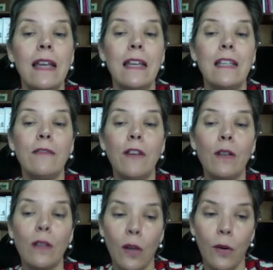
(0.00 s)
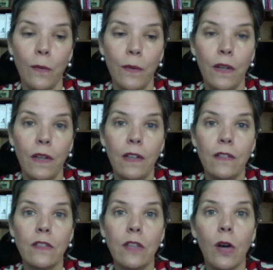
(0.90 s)
is very low.
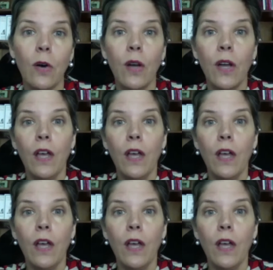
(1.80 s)
So